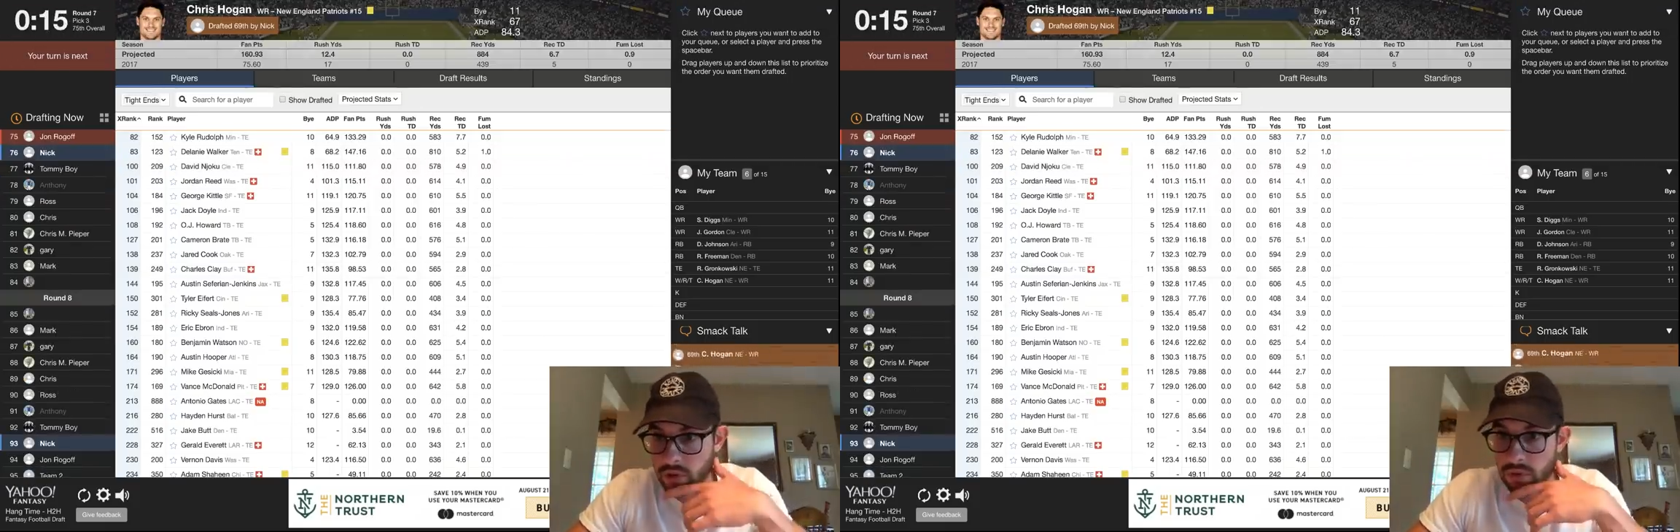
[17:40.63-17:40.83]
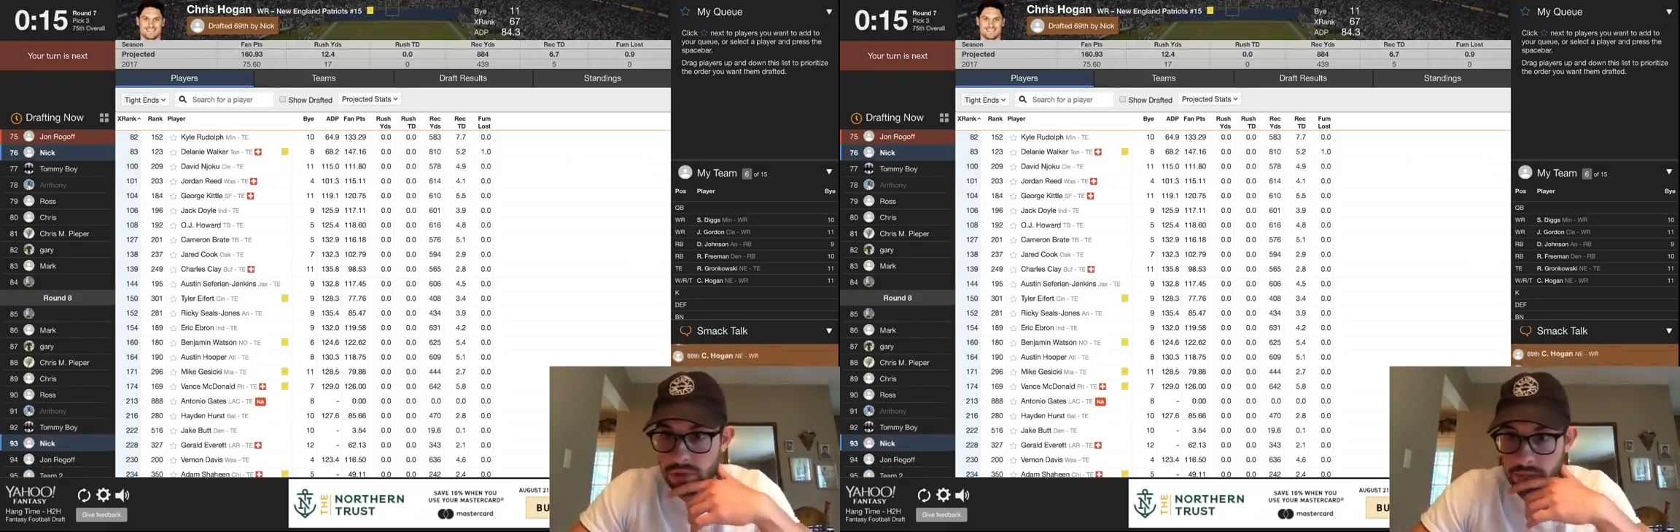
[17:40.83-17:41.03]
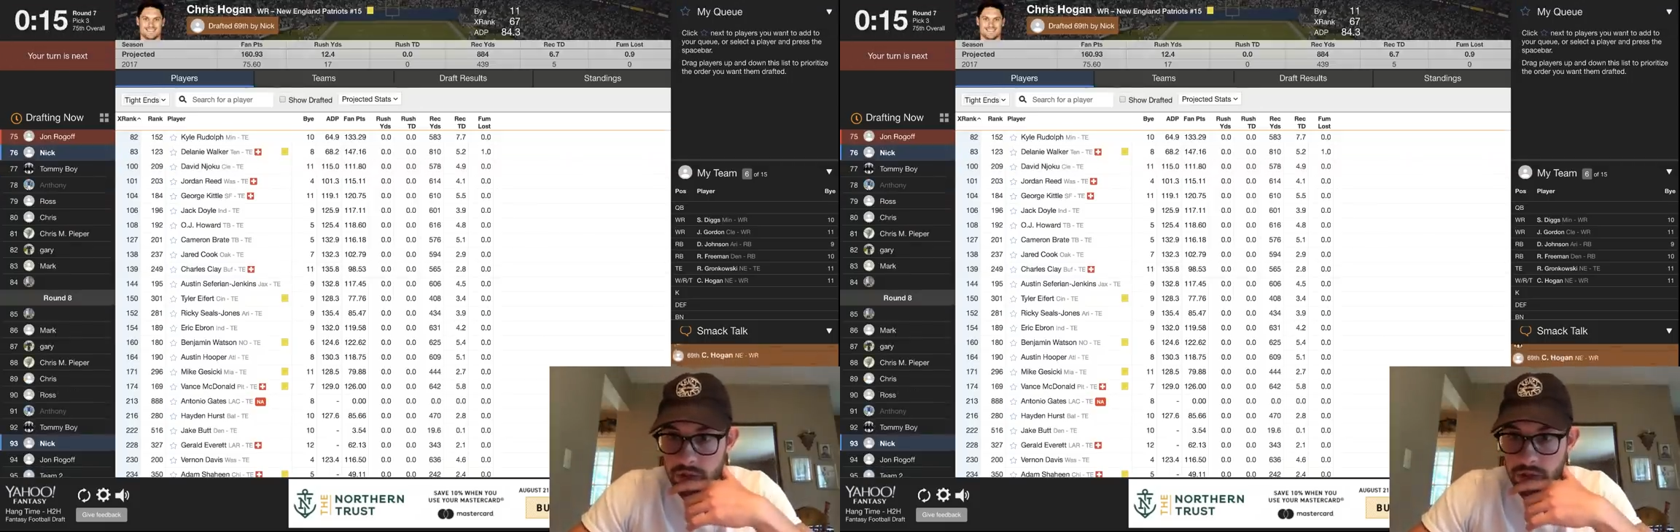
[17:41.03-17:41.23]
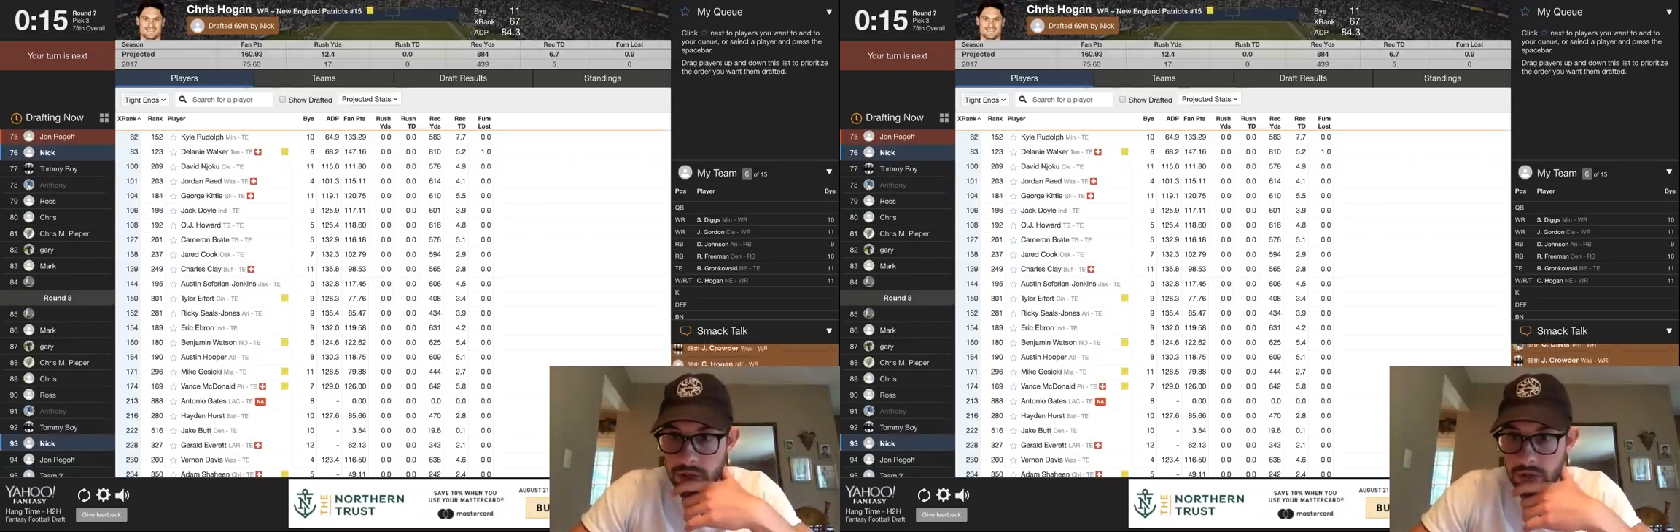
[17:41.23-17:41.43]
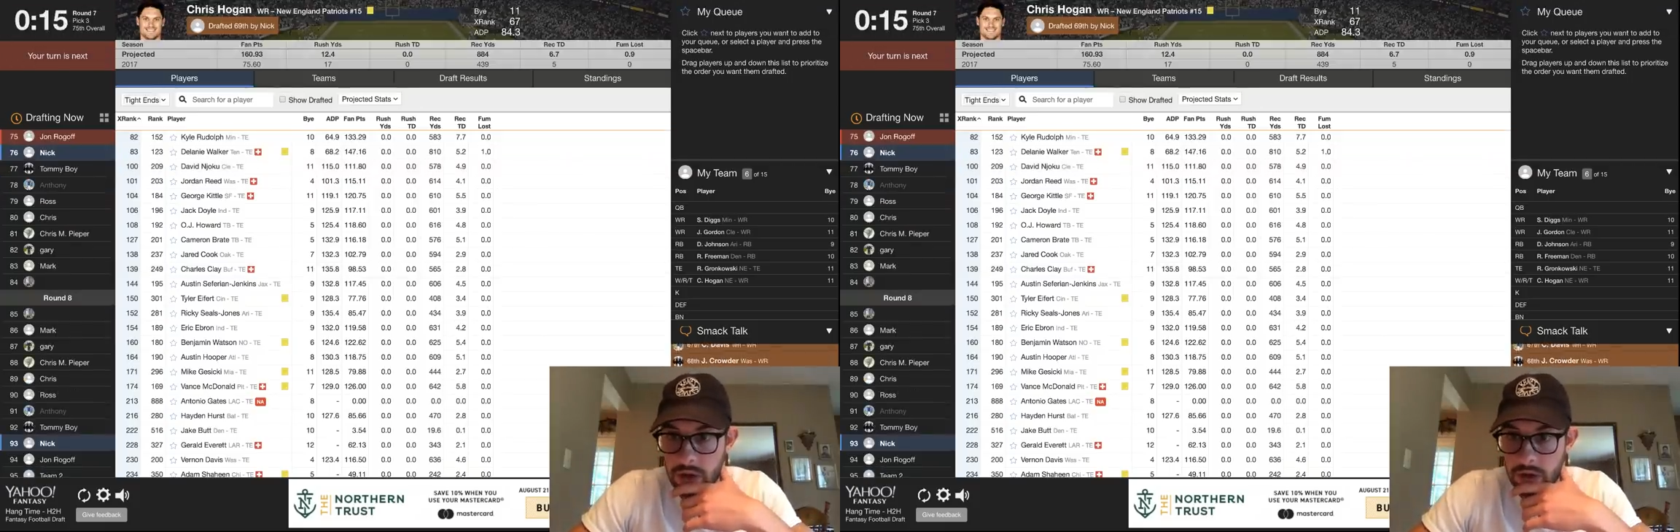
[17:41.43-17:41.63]
Ooh, someone just
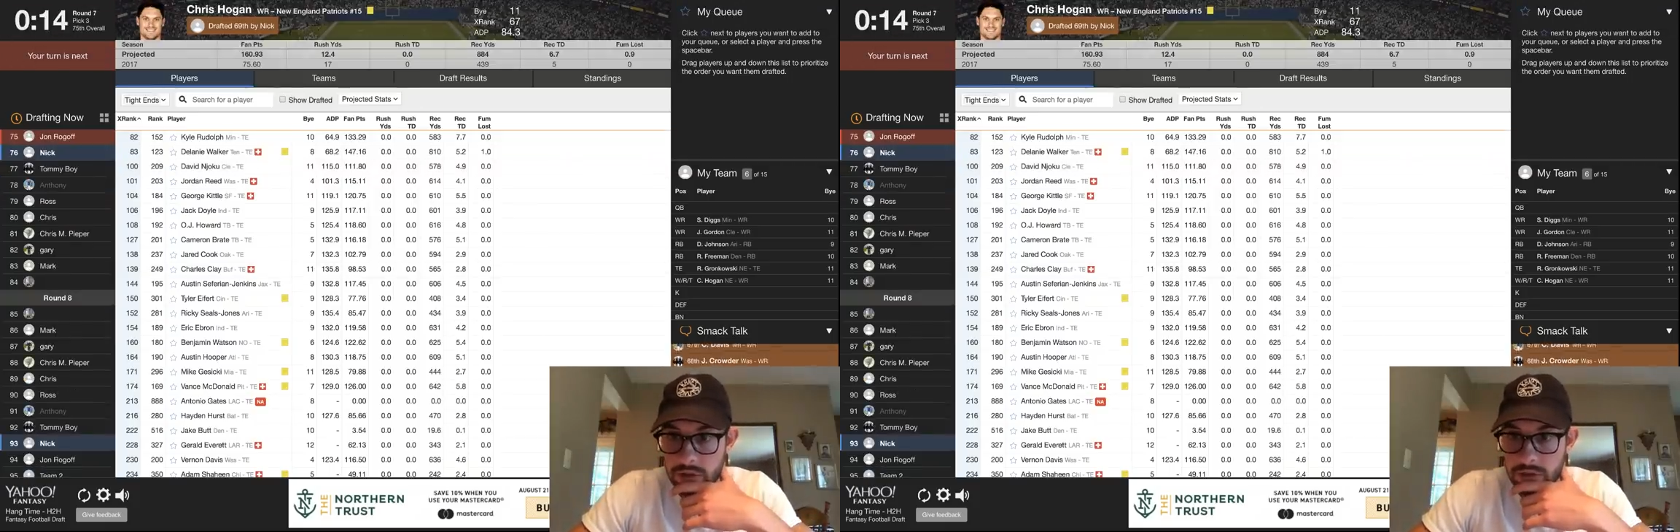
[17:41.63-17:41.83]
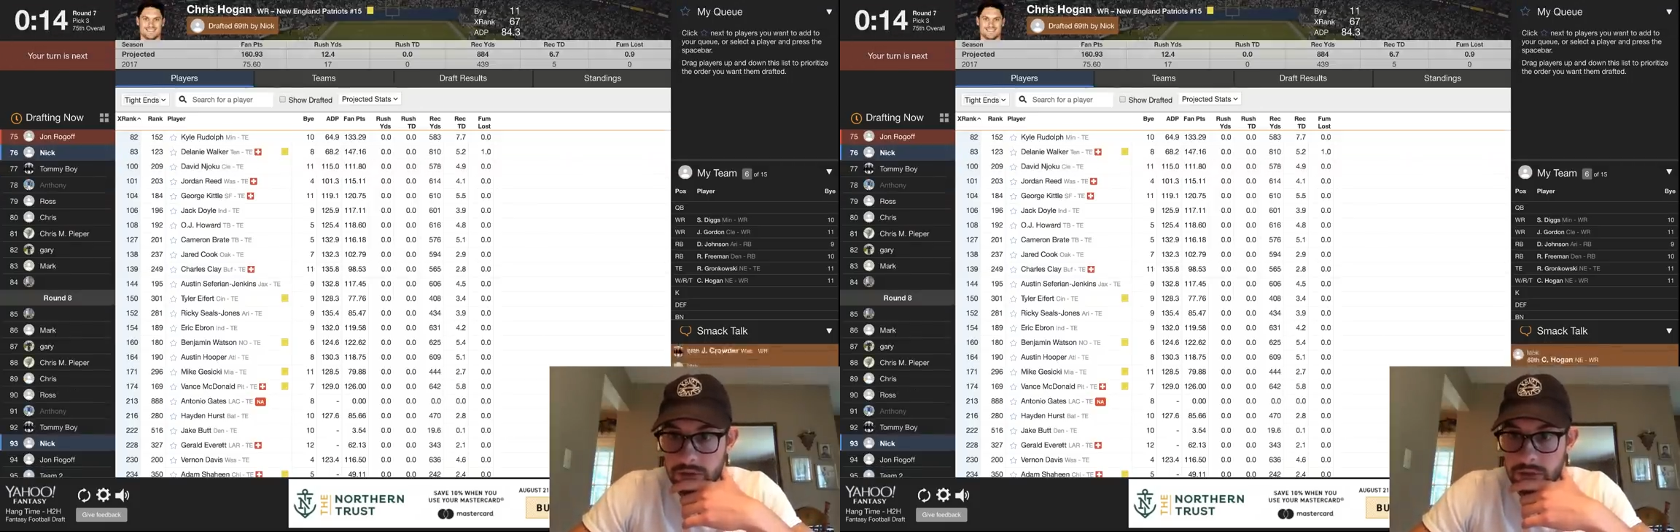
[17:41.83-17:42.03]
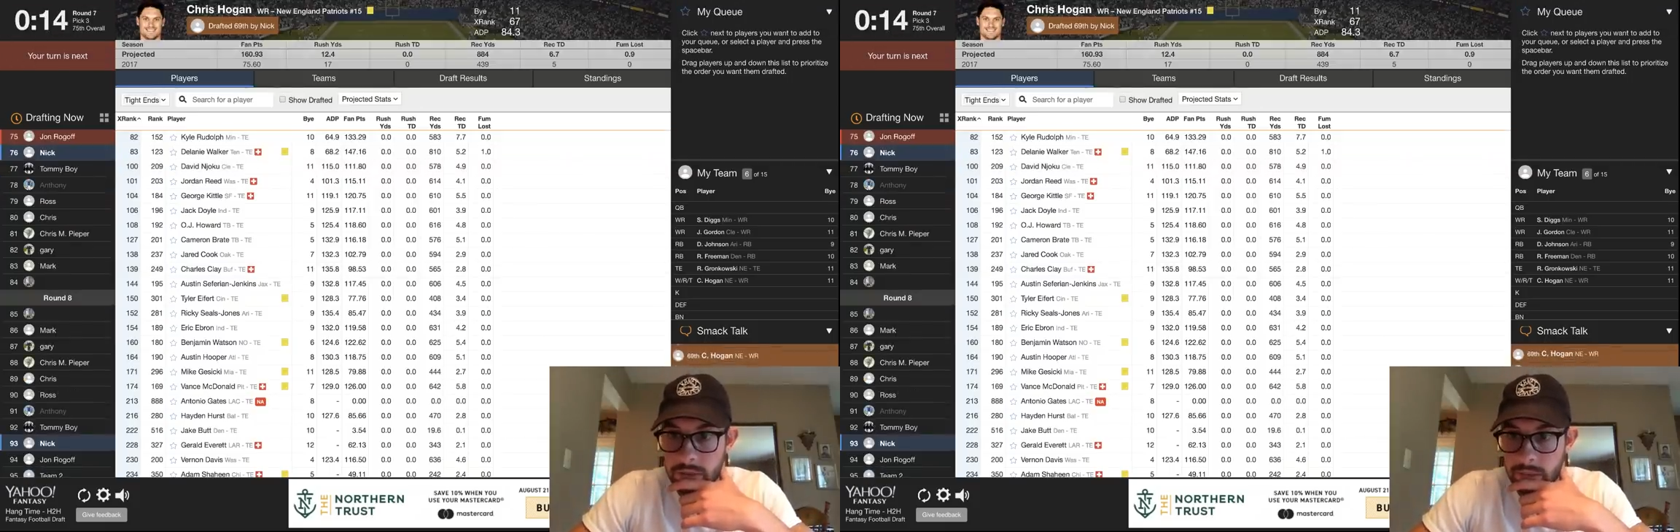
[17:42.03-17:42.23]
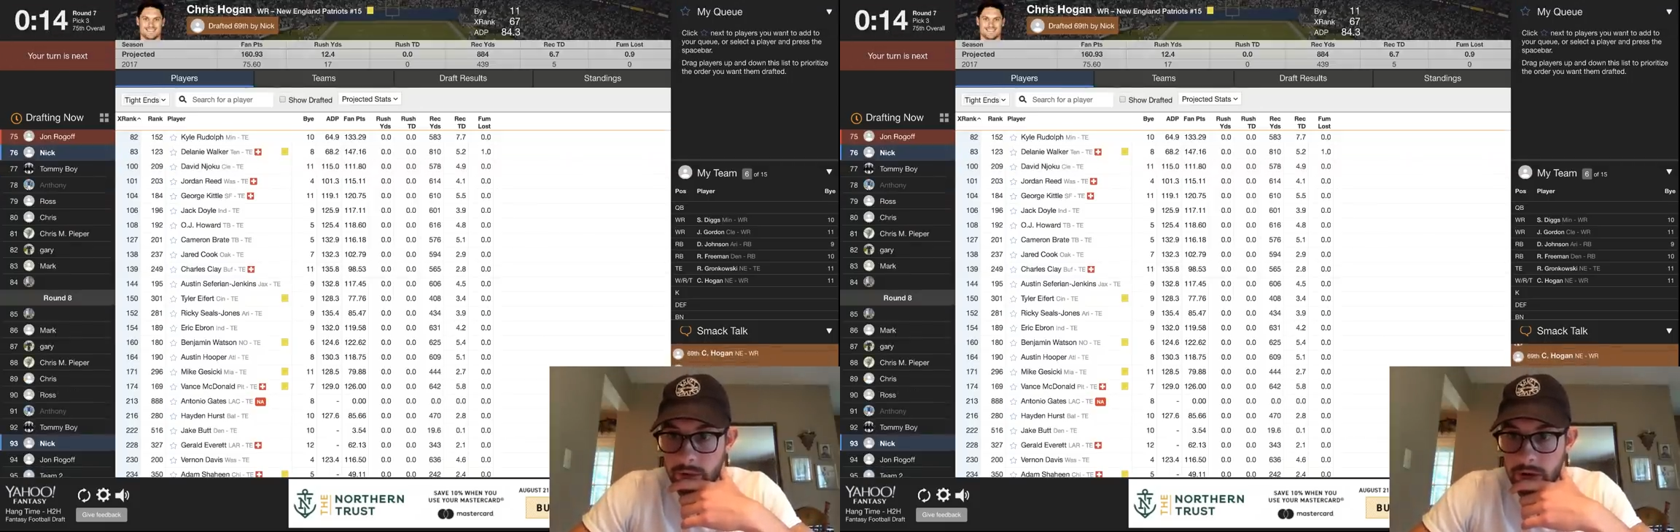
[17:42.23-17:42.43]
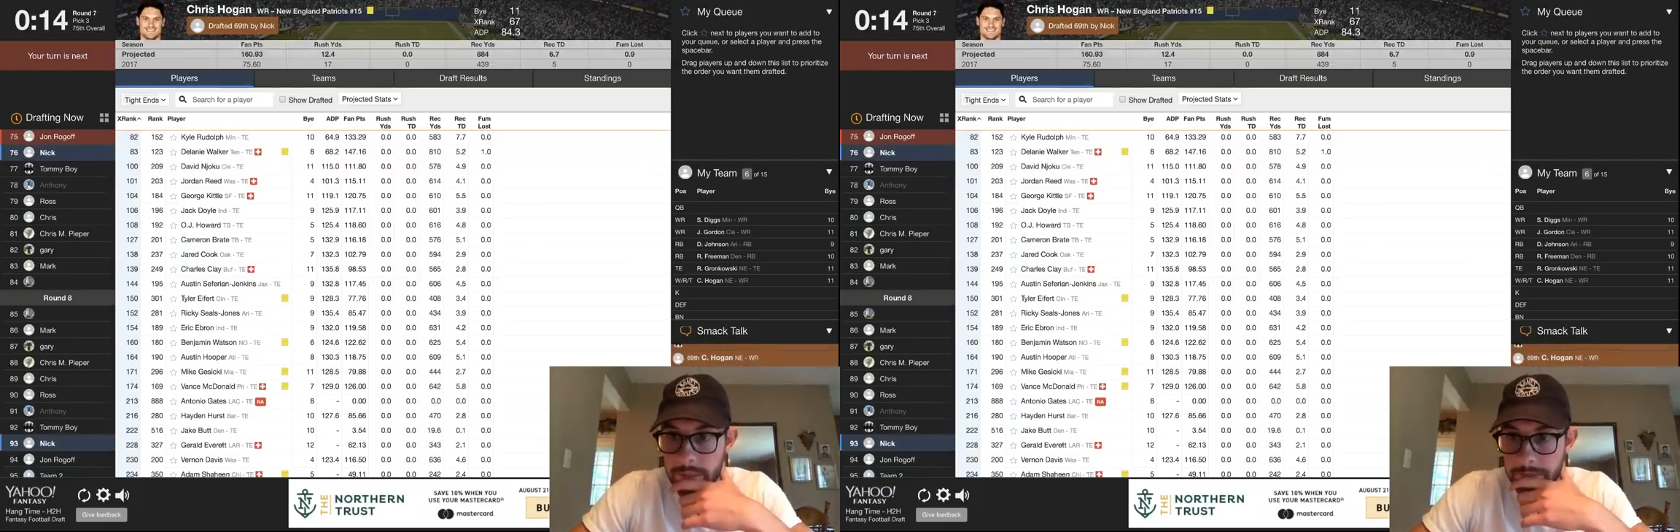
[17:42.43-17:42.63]
took Ronald Jones. Come on, bro.